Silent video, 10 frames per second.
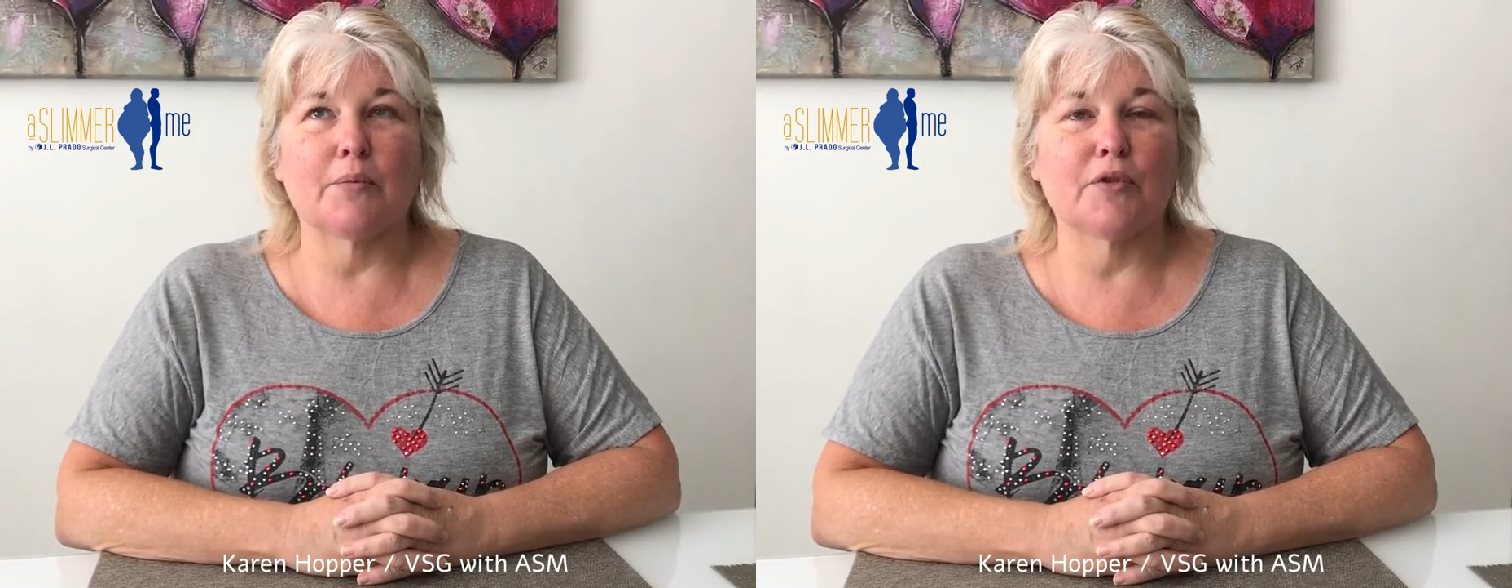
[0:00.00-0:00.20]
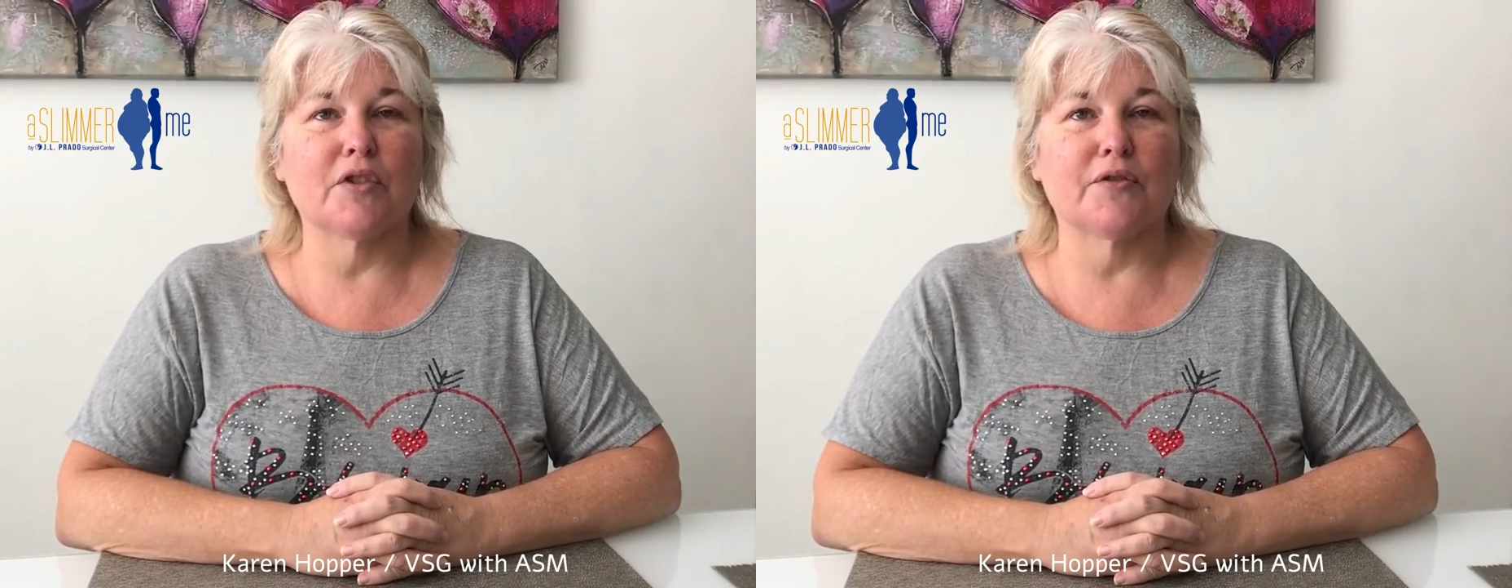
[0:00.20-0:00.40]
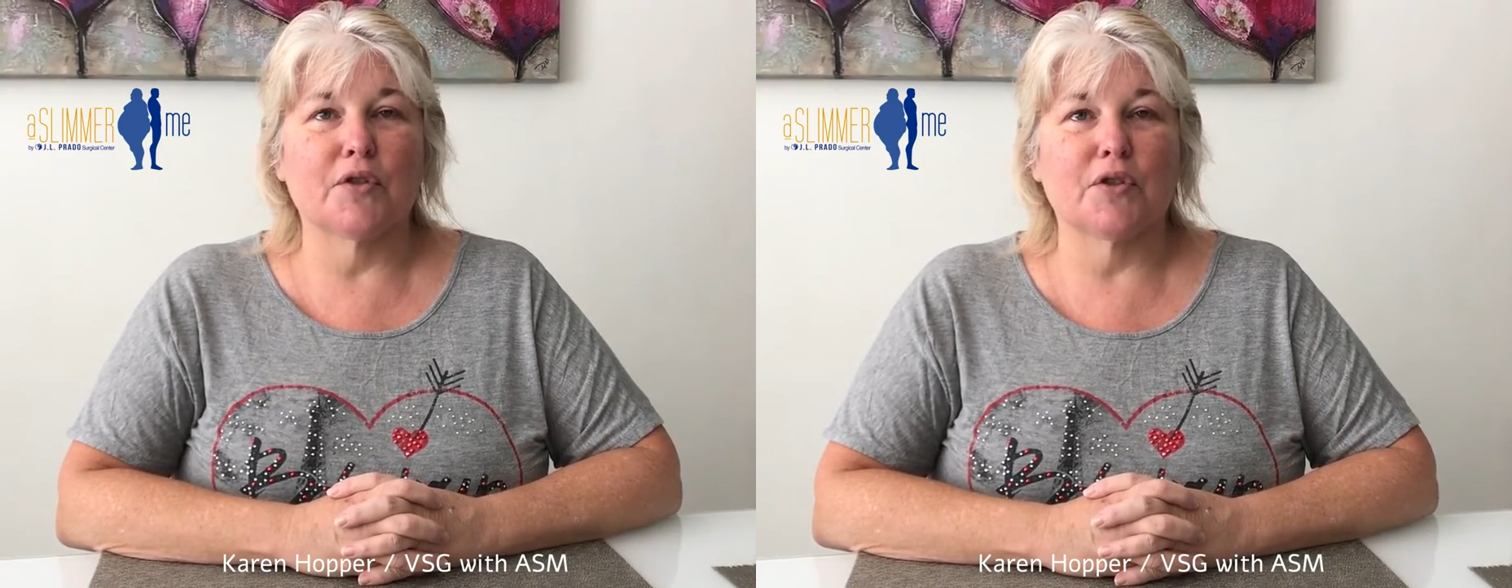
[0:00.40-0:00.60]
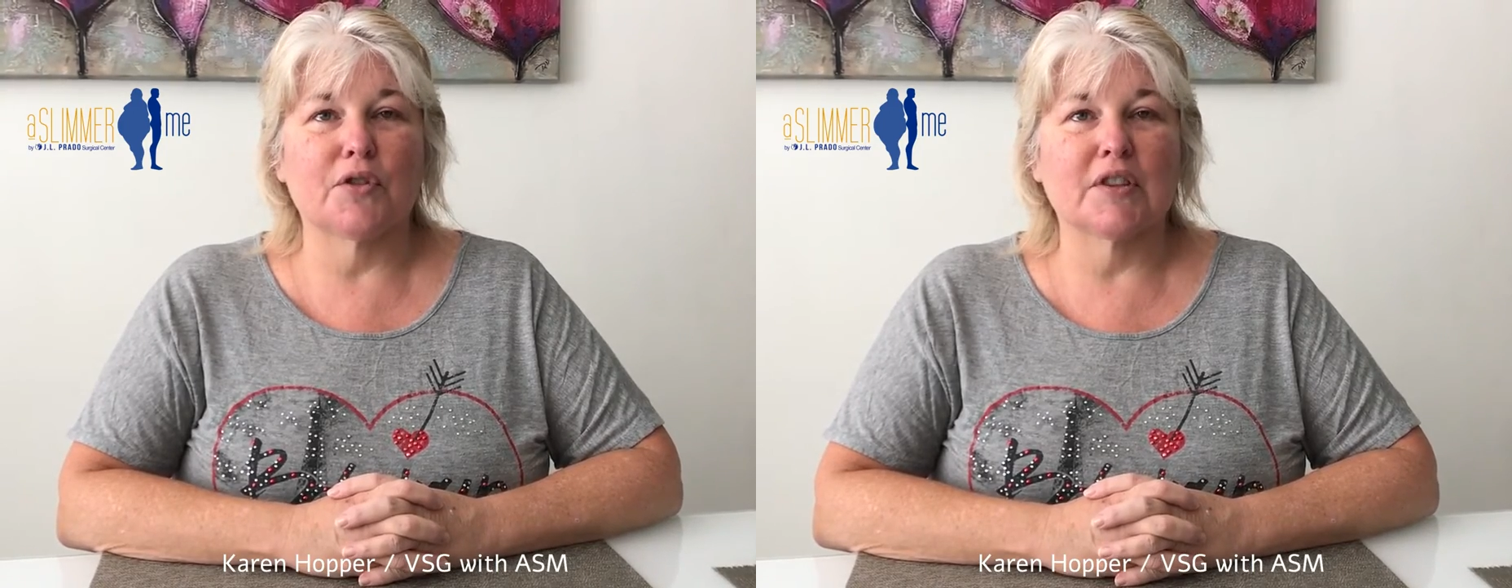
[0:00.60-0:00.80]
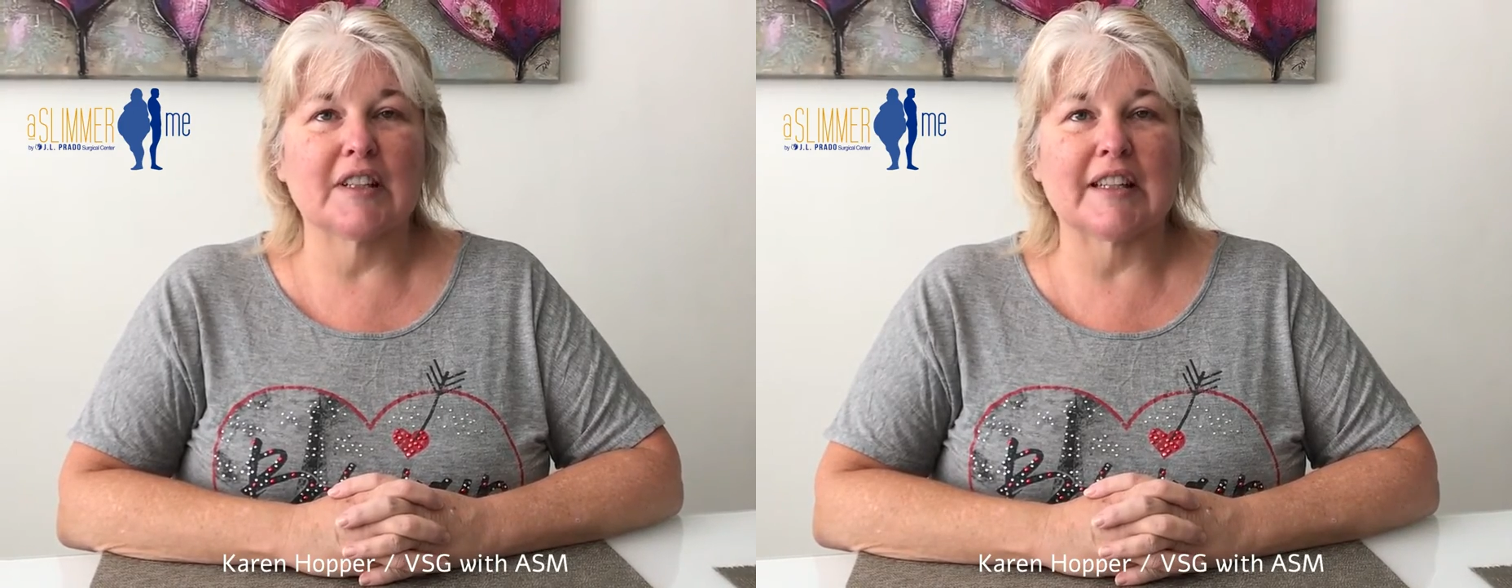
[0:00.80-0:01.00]

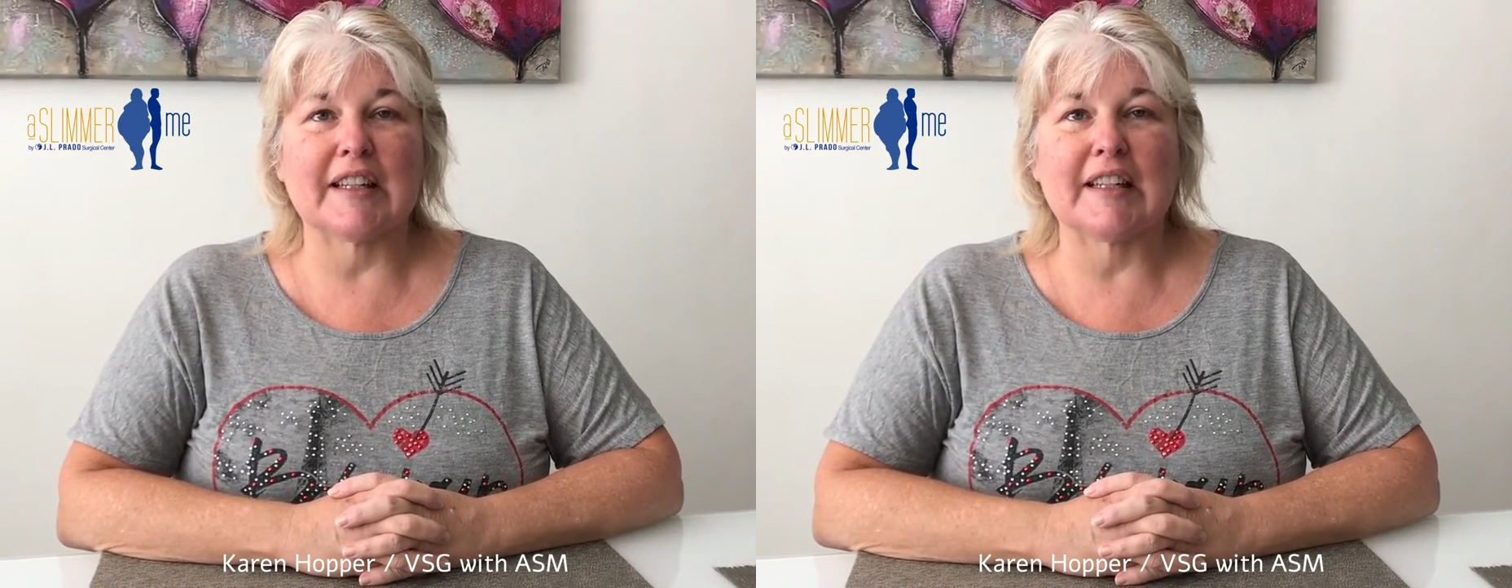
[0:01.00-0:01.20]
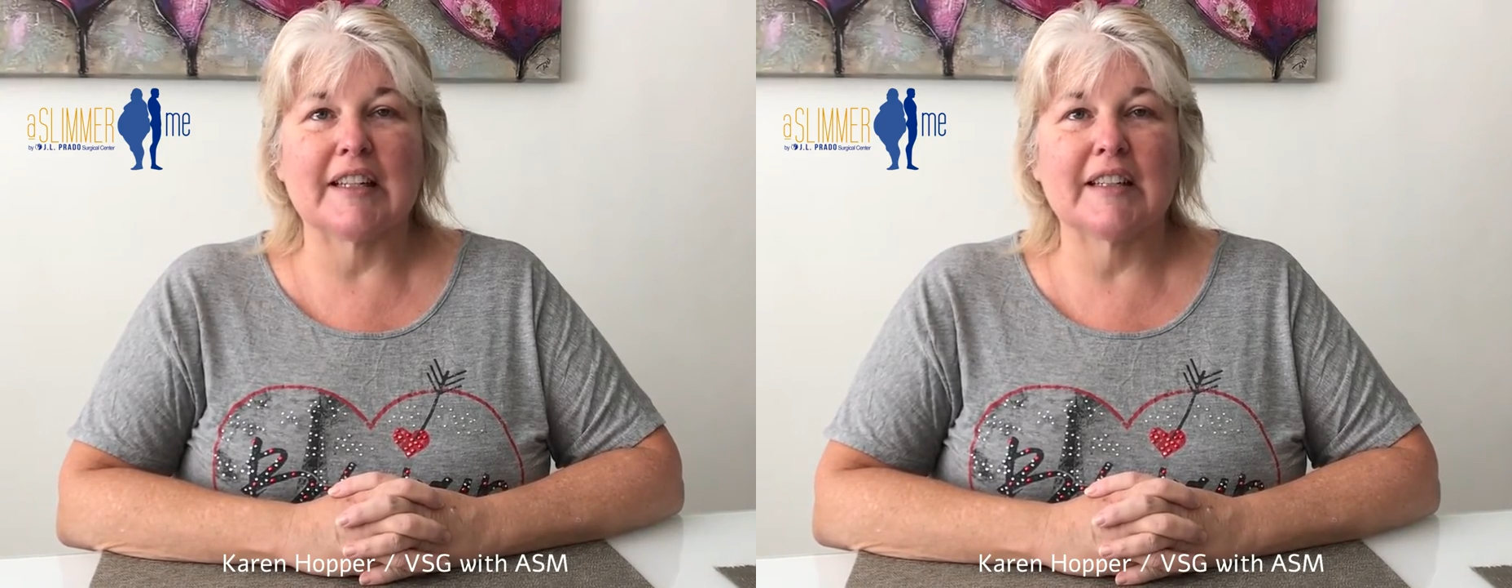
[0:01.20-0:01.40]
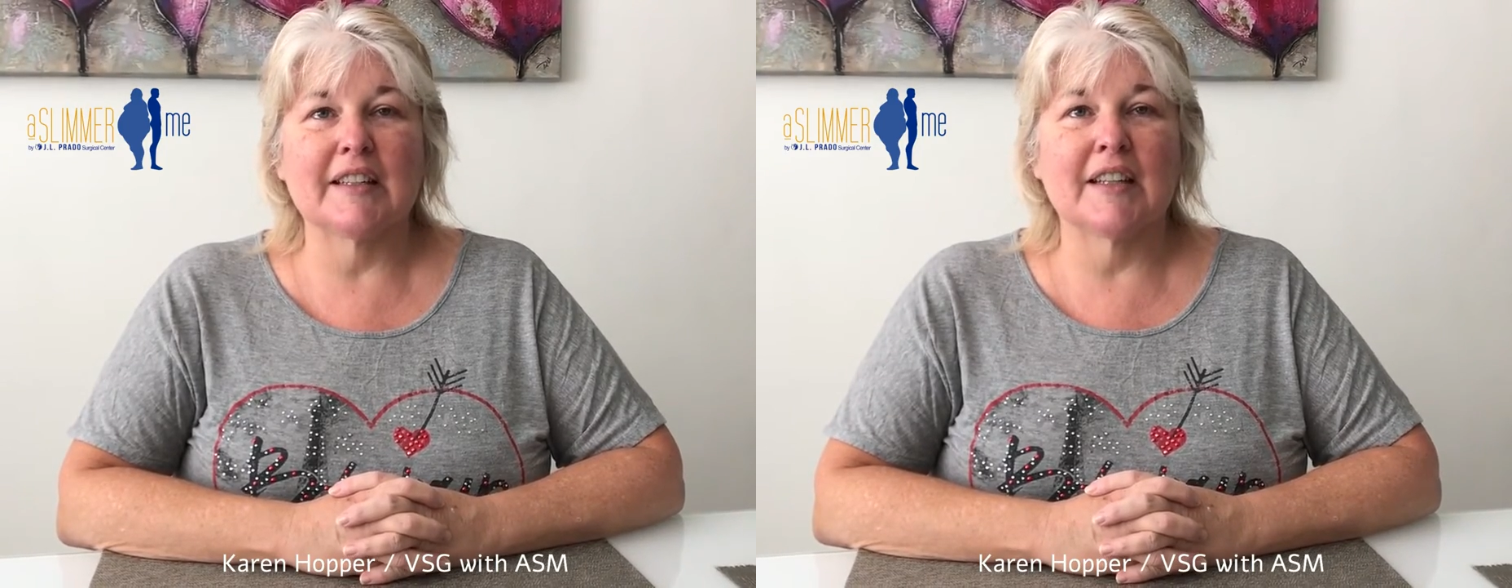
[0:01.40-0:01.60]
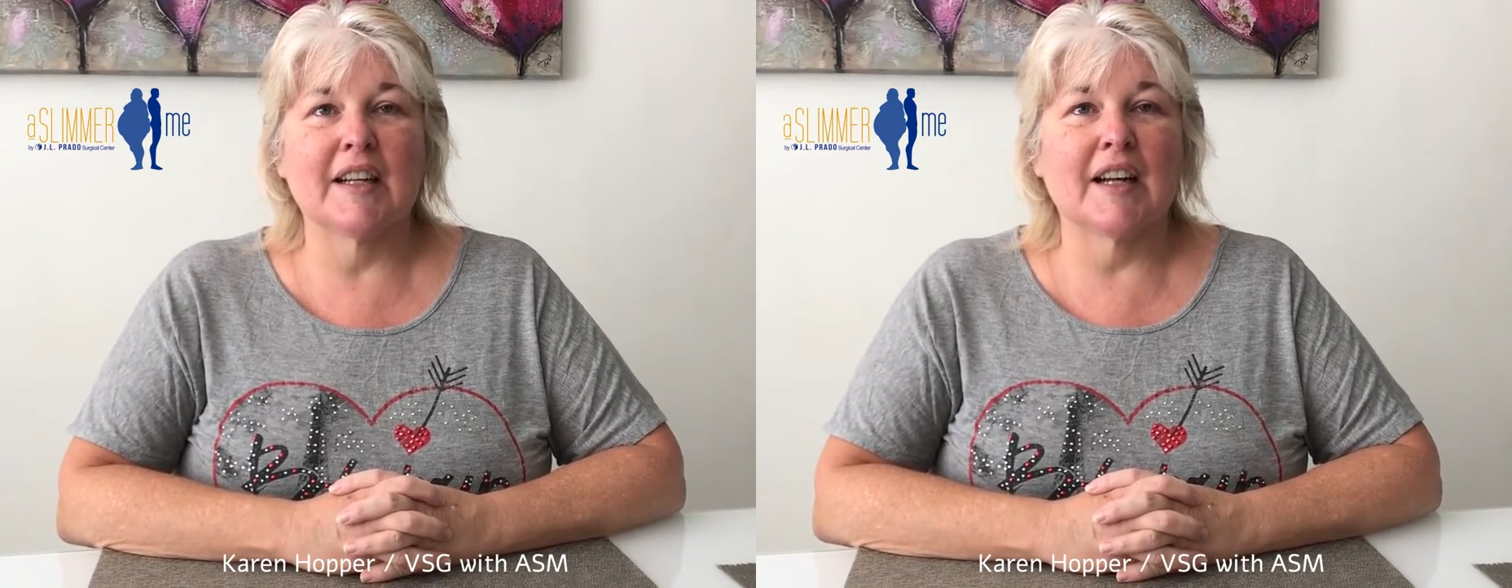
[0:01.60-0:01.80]
beautiful, clean,